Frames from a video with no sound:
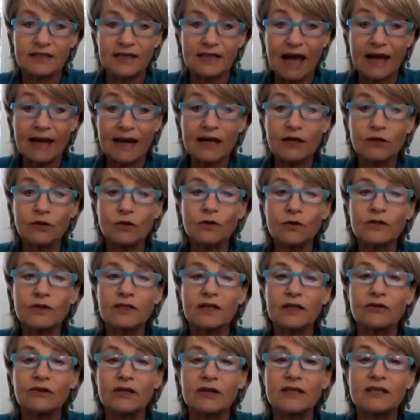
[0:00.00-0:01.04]
start our new
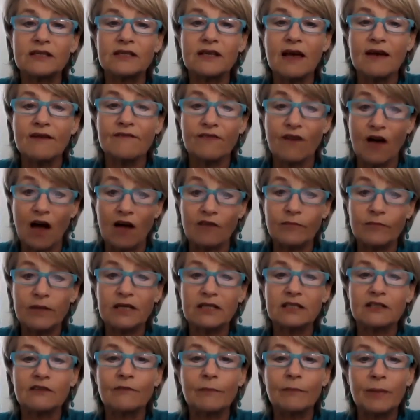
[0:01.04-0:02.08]
series, 5
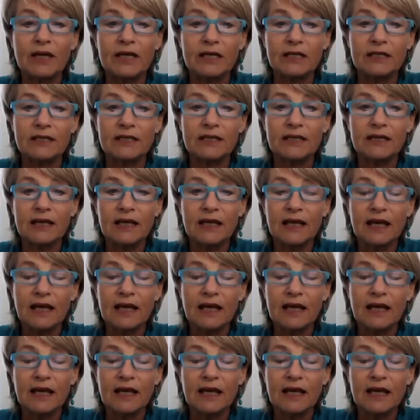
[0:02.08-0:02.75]
Minutes of Peace,